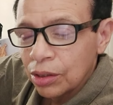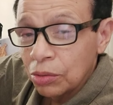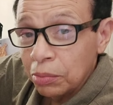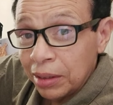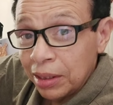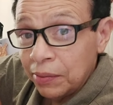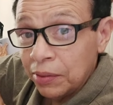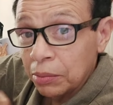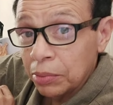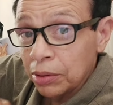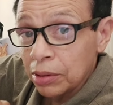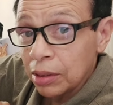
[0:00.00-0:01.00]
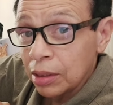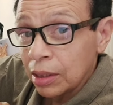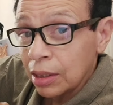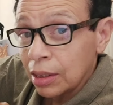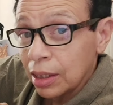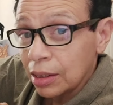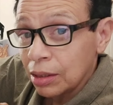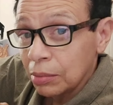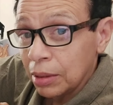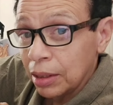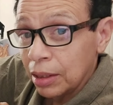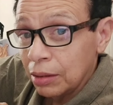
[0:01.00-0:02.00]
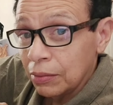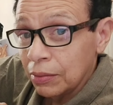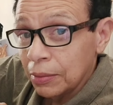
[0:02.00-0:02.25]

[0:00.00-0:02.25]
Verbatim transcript: to believe in a person than not to believe.